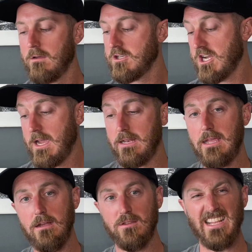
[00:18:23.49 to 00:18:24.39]
Cheyenne
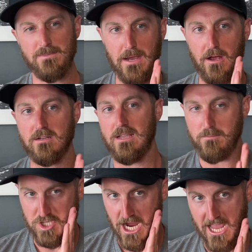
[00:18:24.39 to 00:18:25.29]
heel, that's my dog's name,
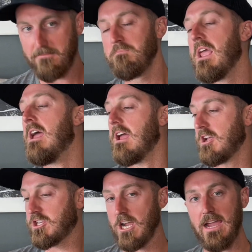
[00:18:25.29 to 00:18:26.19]
Cheyenne.
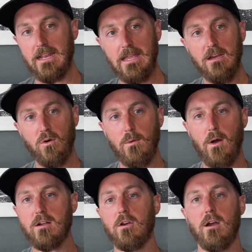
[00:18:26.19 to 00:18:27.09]
Cheyenne heel, we
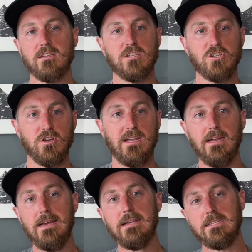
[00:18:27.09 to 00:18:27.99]
walk across the
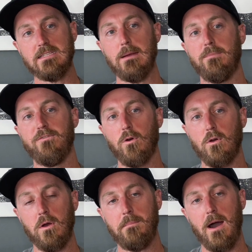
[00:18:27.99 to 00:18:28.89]
street, sit before
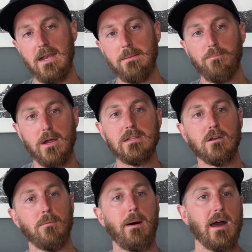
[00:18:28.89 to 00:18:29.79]
going potty, break to
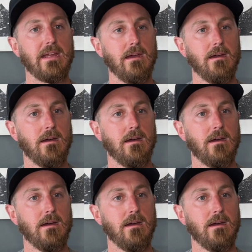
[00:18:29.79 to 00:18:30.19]
go potty.